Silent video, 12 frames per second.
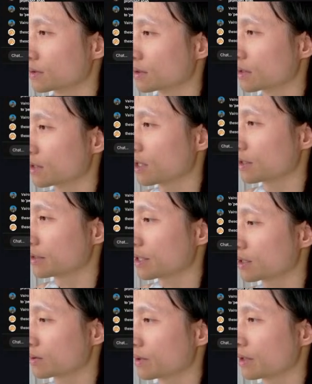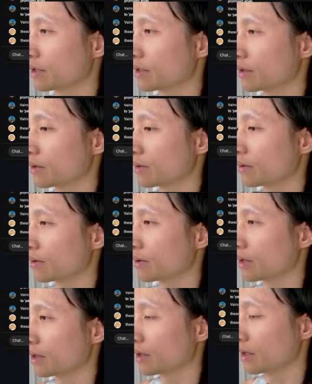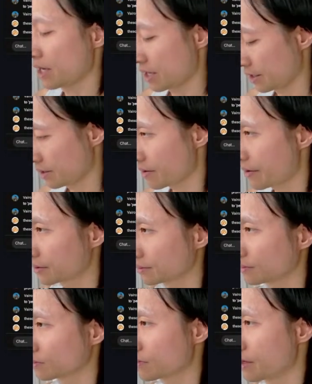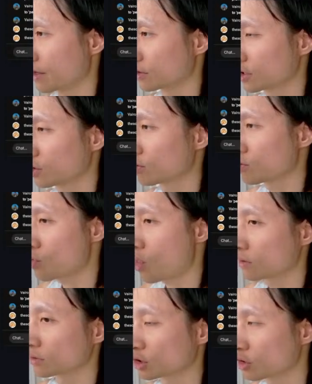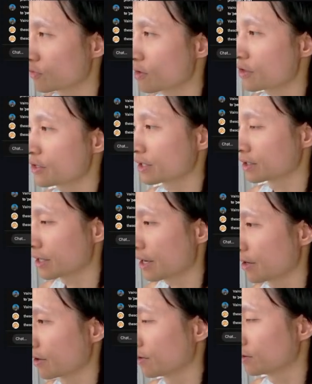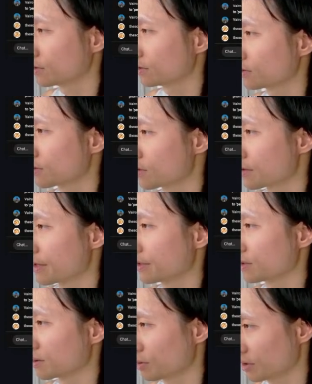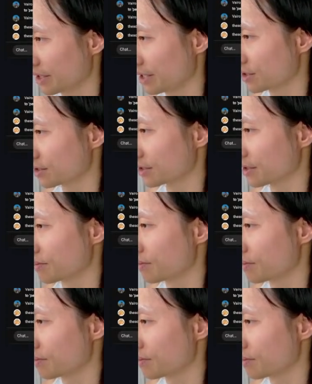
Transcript: Context window A. Yeah, so far you can tell. Actually, let me put the agents in.